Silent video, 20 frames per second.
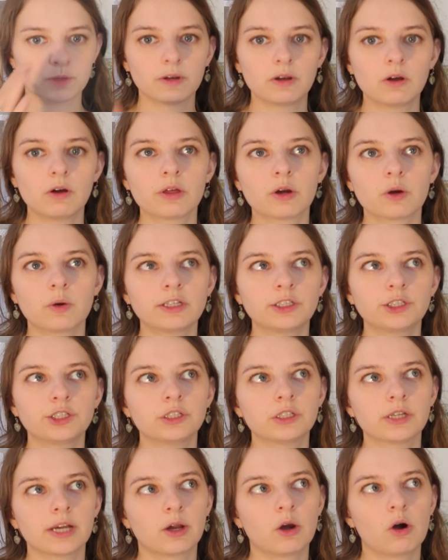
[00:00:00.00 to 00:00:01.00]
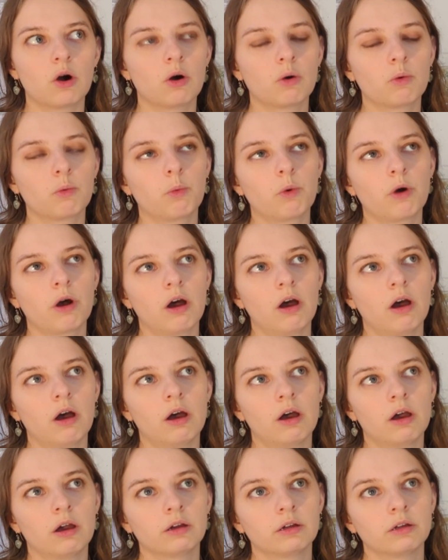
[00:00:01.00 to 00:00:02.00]
a lot of the questions I got
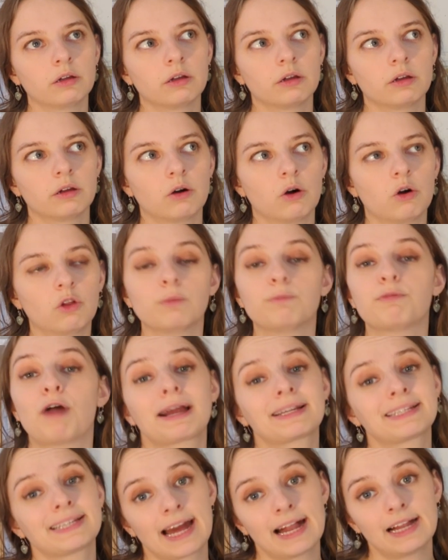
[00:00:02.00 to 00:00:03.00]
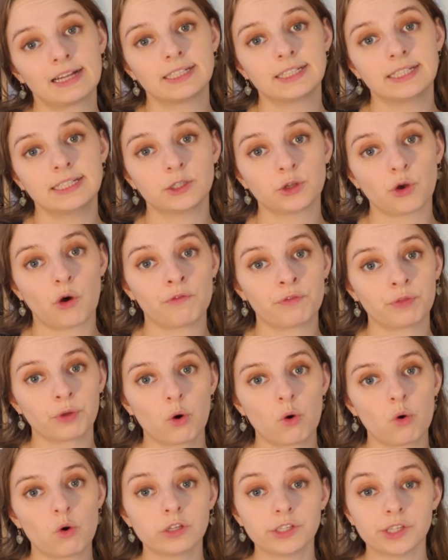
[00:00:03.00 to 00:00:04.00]
were on the practicalities of the
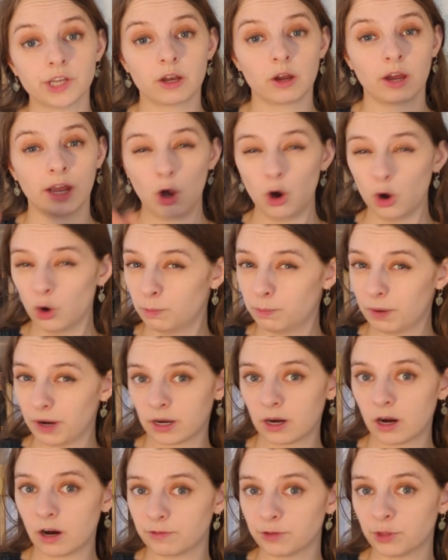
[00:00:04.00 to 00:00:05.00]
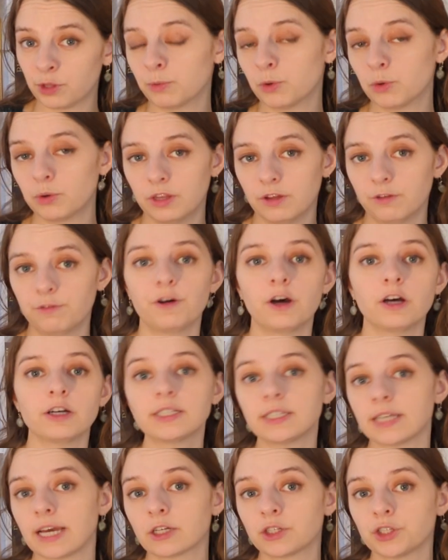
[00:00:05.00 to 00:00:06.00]
course, and I hope I covered them all in the first
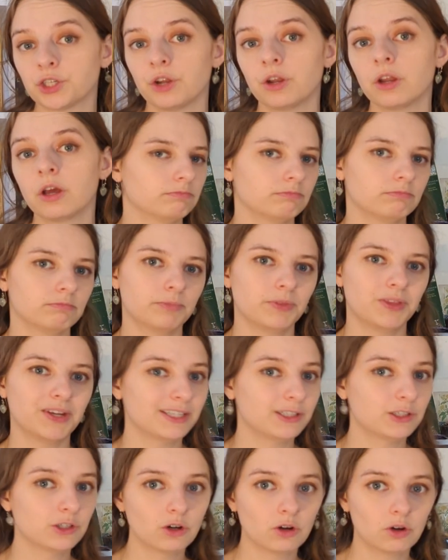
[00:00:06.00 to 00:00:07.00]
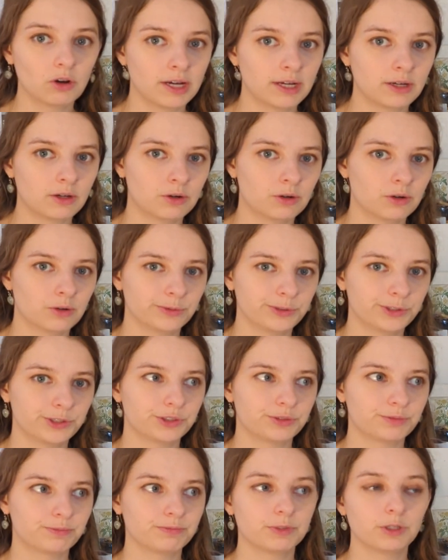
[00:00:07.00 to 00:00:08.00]
section. That it's an online
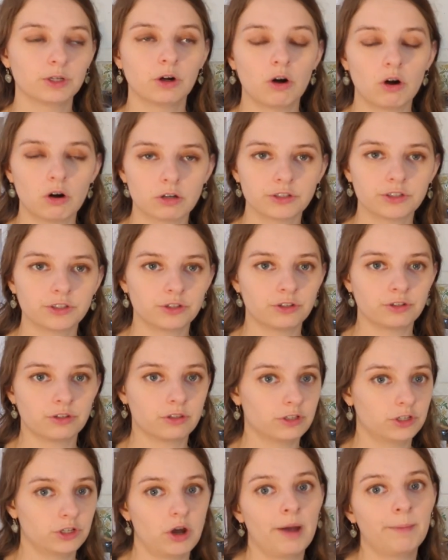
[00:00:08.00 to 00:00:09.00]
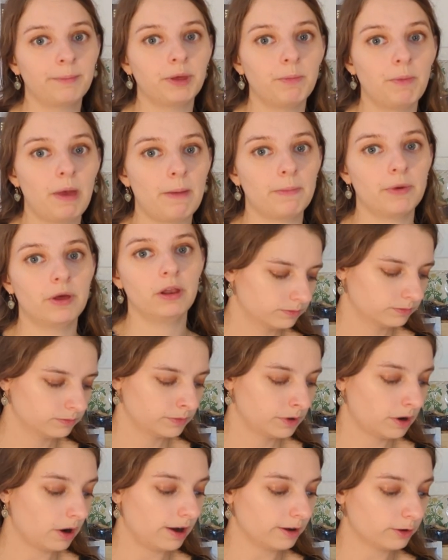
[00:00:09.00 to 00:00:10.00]
course, the cost, the time commitment.
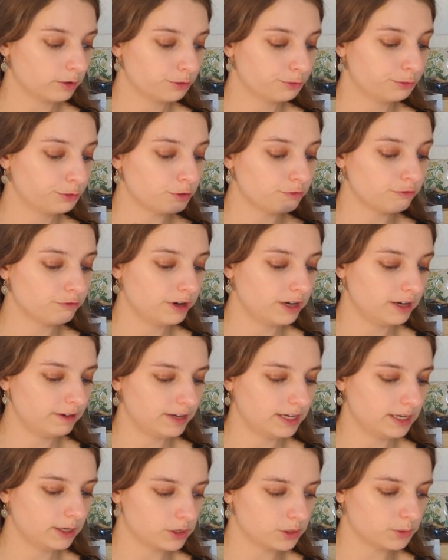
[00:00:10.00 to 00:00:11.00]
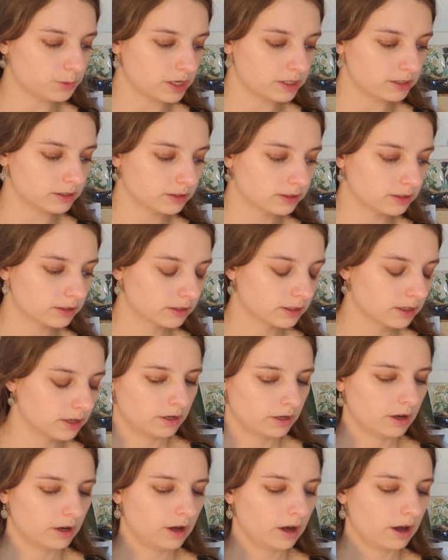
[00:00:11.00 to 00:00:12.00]
I got a few really, really good ones.
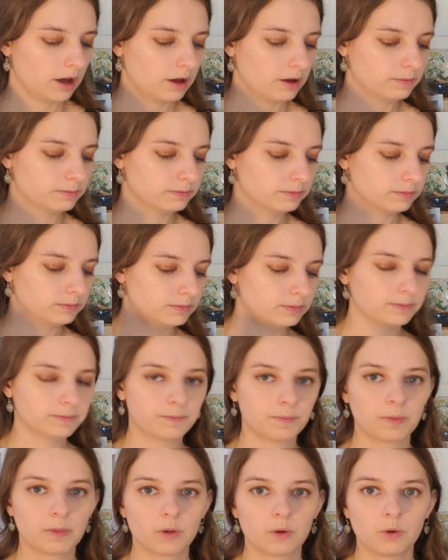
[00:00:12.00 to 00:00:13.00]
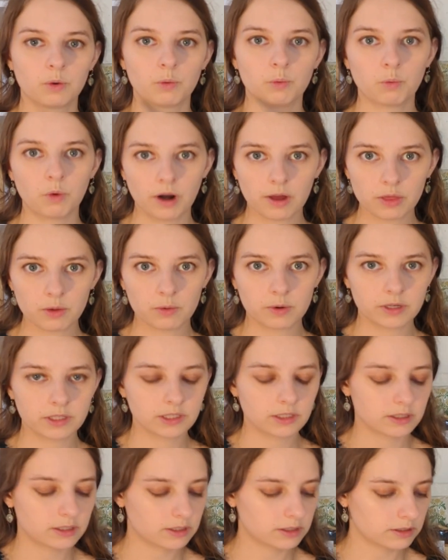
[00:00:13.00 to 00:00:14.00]
One of the
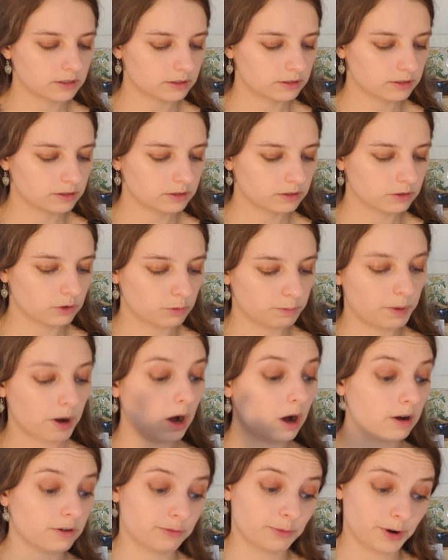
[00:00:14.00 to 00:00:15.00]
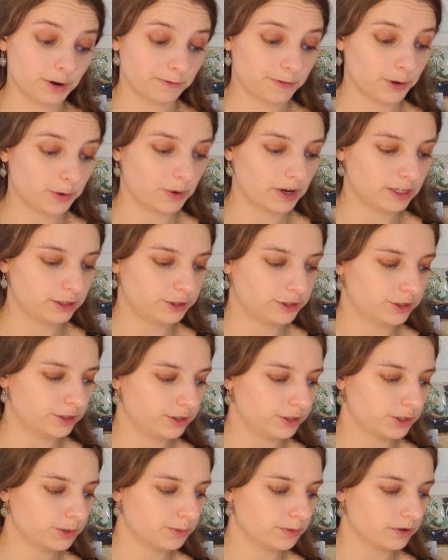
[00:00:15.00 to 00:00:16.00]
ones, part of one of the
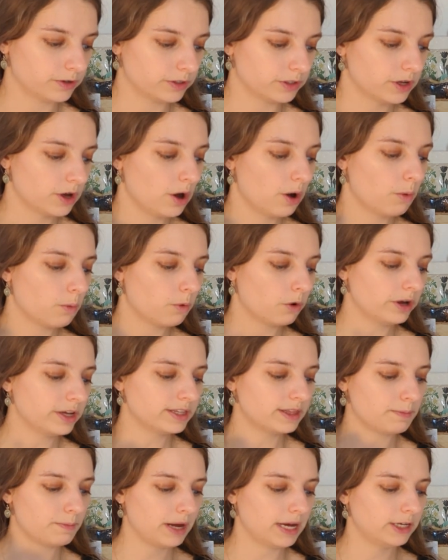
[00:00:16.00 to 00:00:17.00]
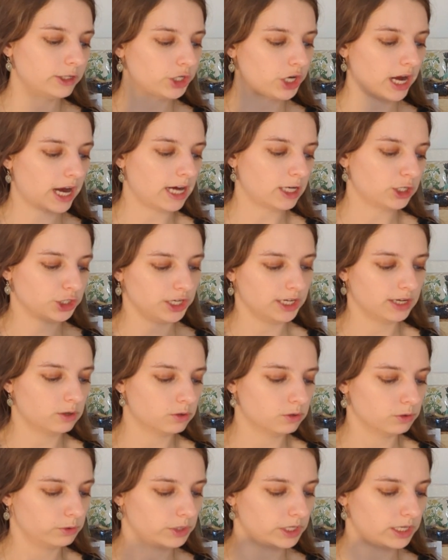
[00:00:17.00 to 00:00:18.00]
questions was, what is the major actually
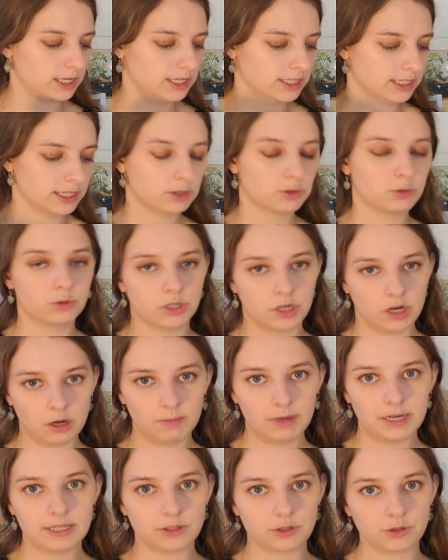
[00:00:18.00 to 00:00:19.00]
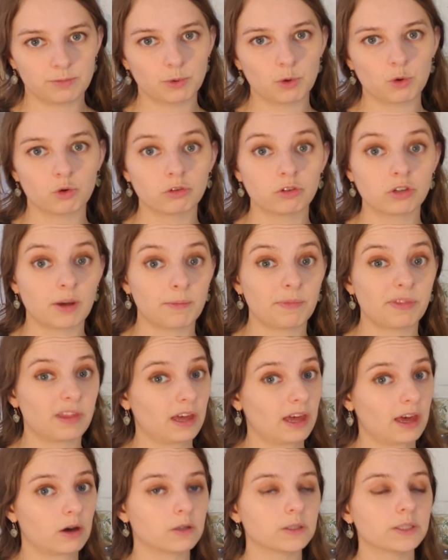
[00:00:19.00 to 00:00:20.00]
called? Is it called herbalism or
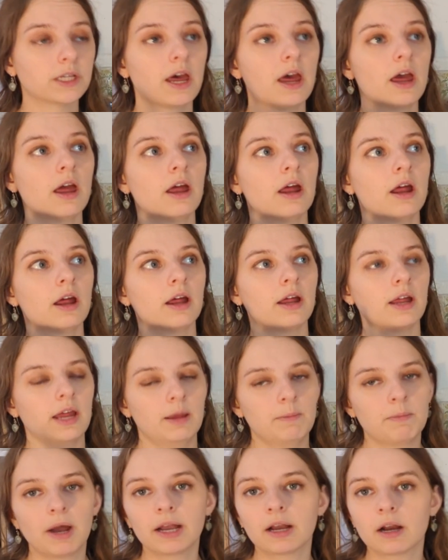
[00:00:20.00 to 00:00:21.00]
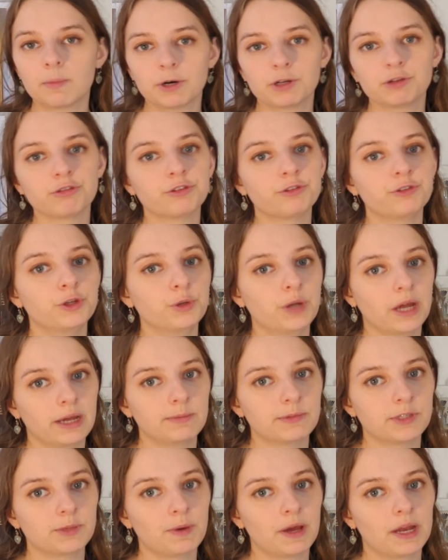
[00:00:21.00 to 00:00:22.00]
something else? It might come under a few
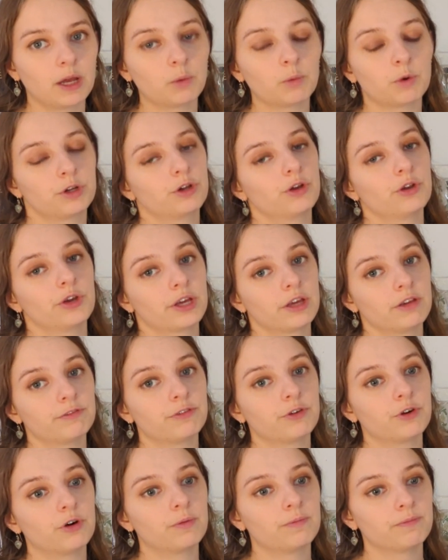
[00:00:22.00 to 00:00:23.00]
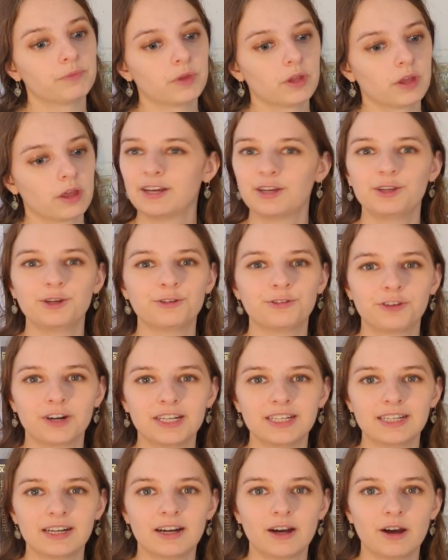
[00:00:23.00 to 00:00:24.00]
names depending on what you're looking for. You'll
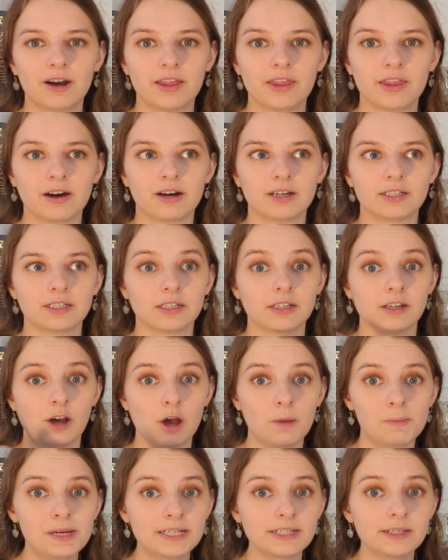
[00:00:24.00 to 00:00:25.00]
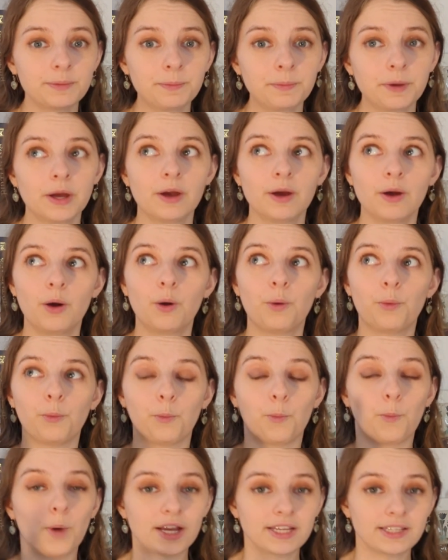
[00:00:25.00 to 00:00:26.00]
find it either under herbalism,
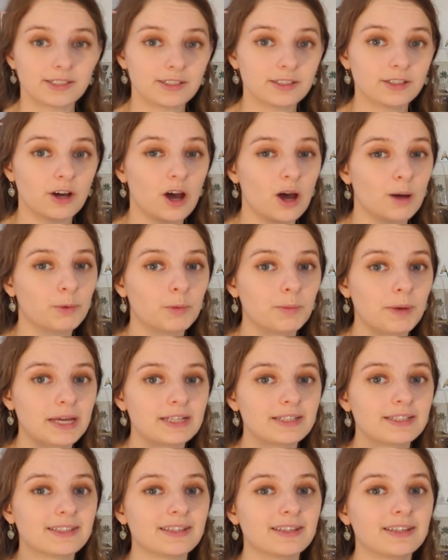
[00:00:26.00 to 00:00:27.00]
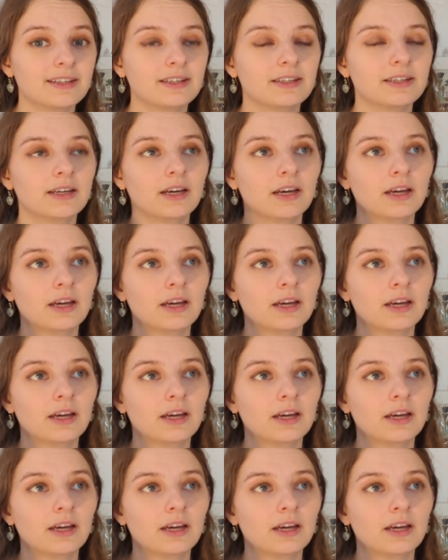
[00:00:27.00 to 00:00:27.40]
Western herbal medicine,